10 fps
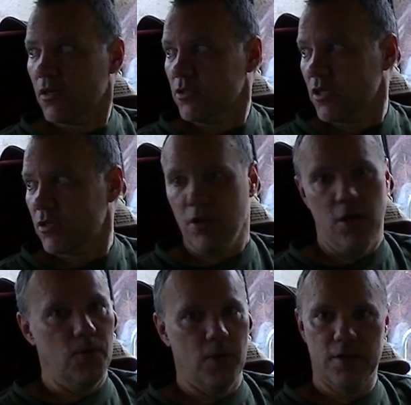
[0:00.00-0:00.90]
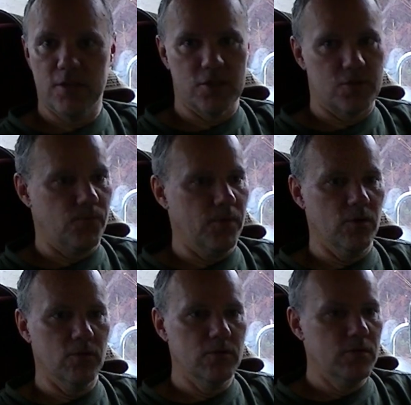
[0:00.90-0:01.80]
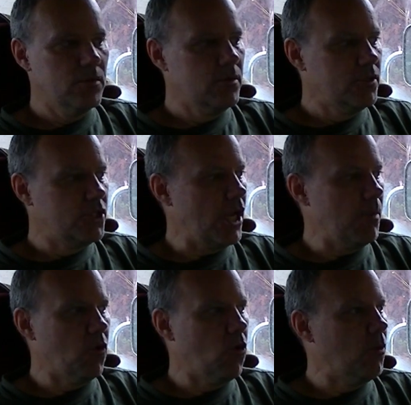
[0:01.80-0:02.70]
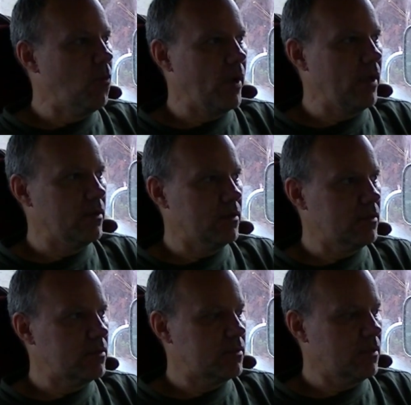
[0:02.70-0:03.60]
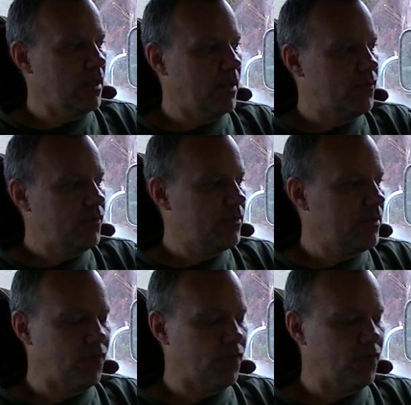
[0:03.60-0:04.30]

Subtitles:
Because this, you know what, this is a real cheap mobile way to live.